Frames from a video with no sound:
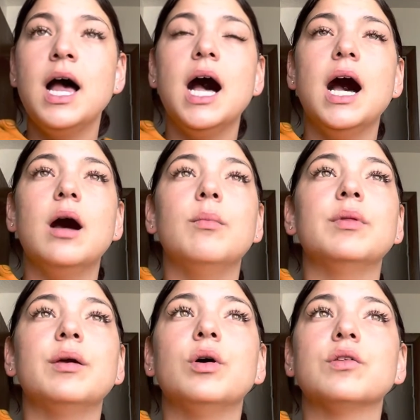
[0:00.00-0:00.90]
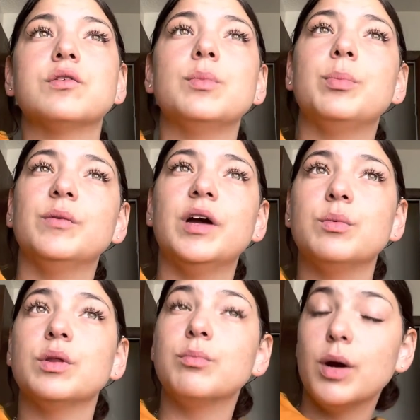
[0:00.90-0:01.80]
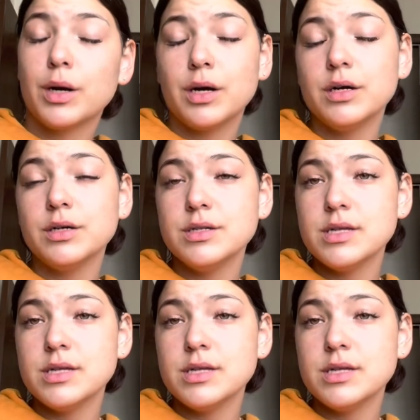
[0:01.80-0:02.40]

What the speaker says: They will also be provided with markers